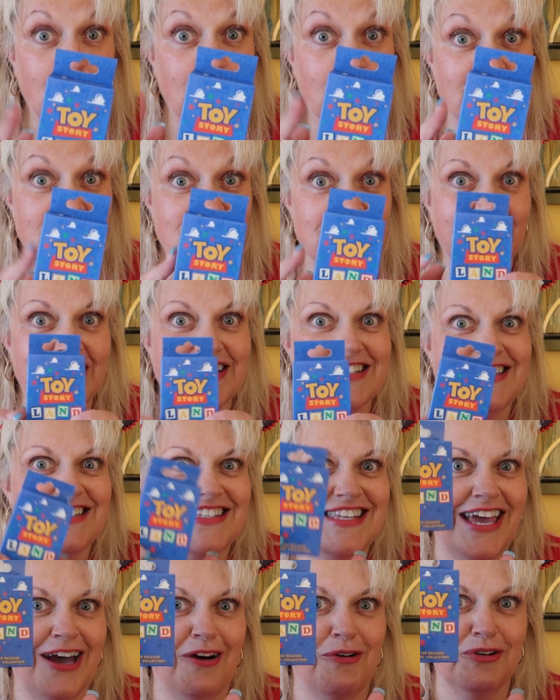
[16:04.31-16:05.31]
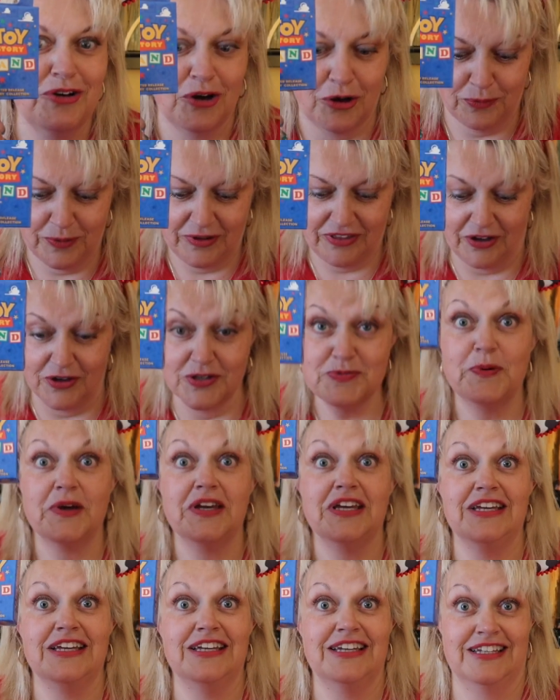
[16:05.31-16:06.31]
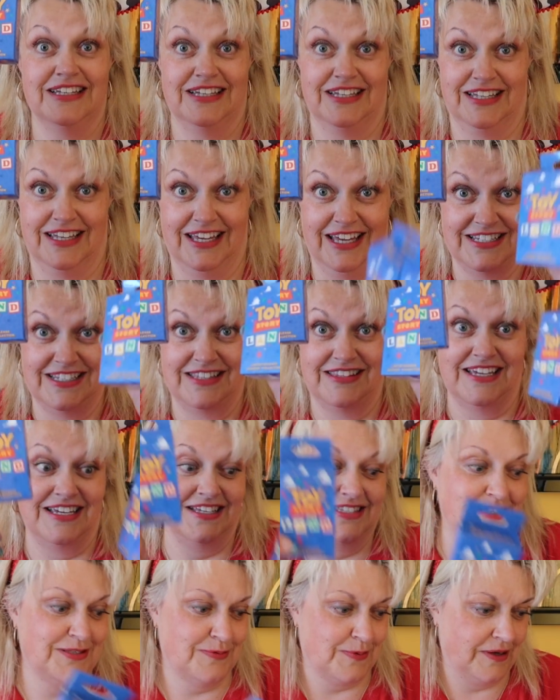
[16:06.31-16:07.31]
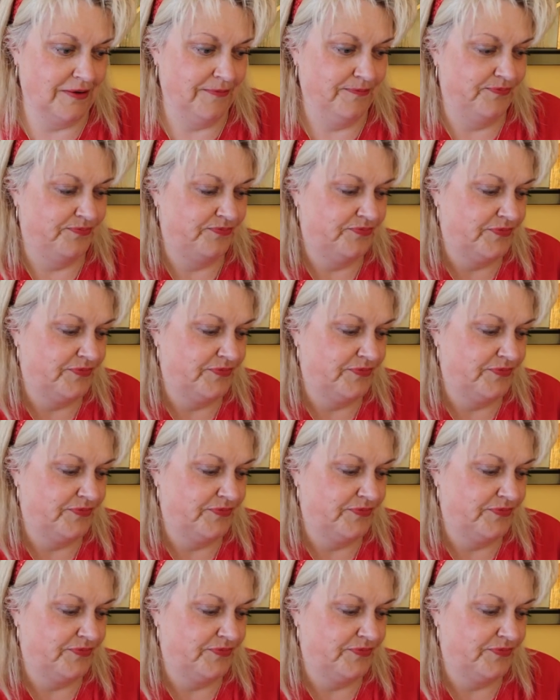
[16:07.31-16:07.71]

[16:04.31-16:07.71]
watch that to see how I got on with those. But I did these as well.